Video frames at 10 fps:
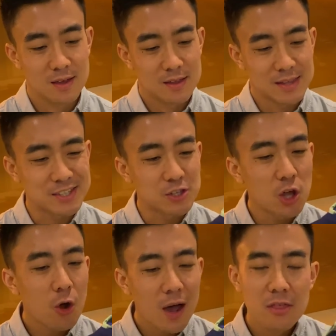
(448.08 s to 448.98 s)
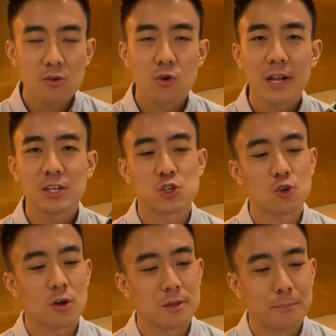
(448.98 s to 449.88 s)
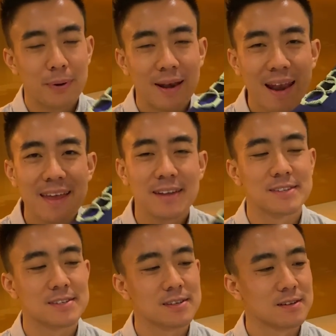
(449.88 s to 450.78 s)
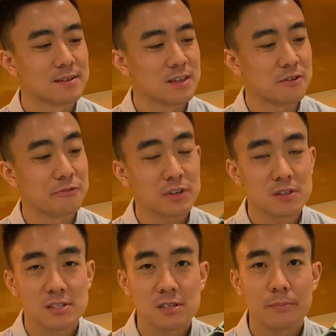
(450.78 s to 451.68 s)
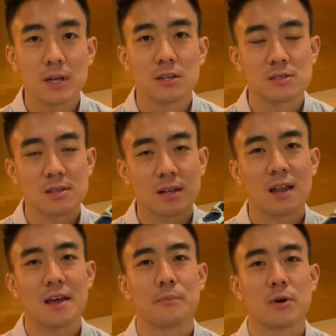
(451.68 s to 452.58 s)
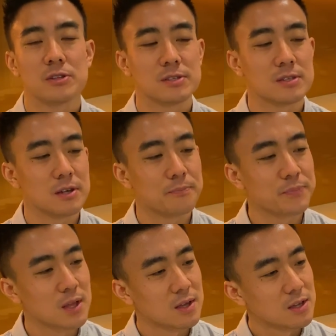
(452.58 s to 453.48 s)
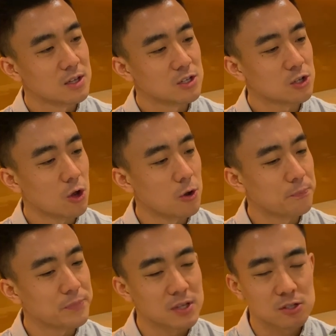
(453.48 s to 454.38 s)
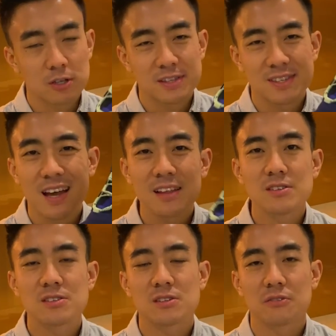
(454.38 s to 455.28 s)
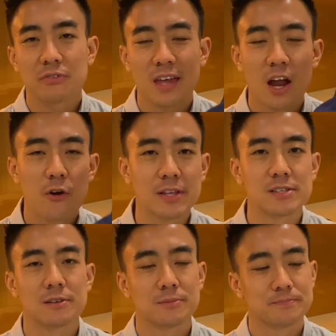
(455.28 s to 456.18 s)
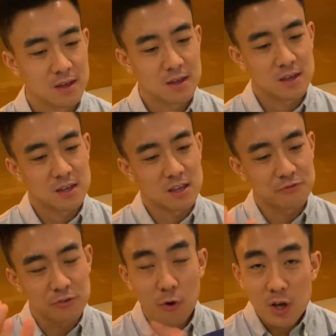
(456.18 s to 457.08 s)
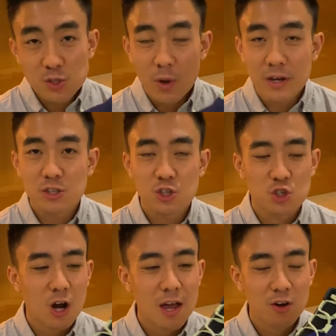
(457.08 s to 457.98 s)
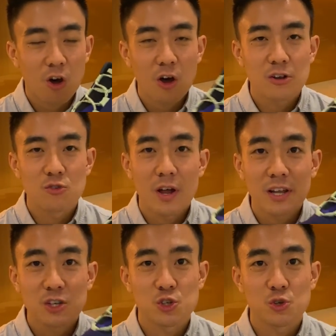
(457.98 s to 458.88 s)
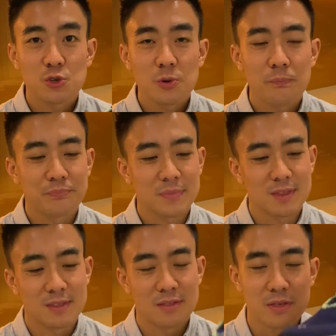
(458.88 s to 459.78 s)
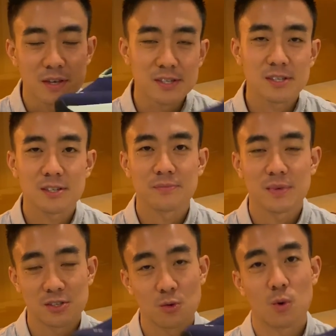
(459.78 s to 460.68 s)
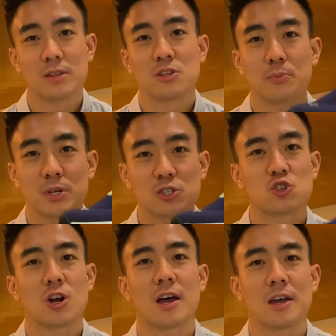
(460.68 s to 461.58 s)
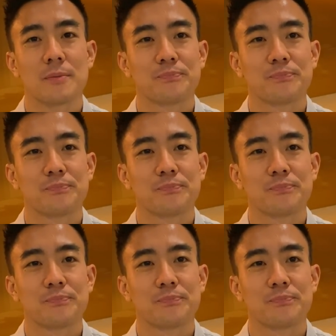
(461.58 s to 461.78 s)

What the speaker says: There's no other running shoe on the planet that feels similar to the Cloudmonster, so it's got tons of character. If you've always wanted to try an On running shoe, this is the one that you must try.